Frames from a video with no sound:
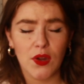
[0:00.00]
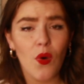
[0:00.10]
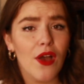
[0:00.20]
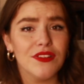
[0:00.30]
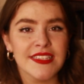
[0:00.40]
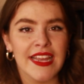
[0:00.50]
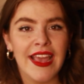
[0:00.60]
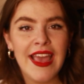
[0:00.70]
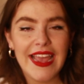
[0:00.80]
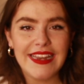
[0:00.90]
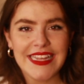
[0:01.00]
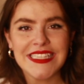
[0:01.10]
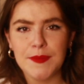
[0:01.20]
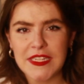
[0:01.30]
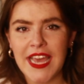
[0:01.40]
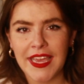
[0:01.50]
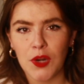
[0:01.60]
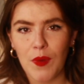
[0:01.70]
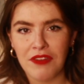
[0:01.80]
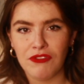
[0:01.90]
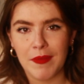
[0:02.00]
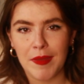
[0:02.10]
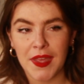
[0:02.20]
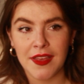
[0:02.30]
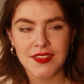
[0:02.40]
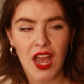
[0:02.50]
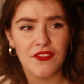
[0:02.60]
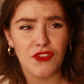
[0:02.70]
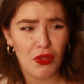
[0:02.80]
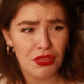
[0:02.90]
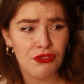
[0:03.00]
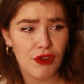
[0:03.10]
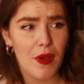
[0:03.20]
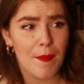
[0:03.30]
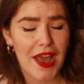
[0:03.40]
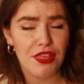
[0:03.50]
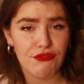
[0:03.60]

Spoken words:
Quite honestly, it needs to be taken away from me because I've gone through about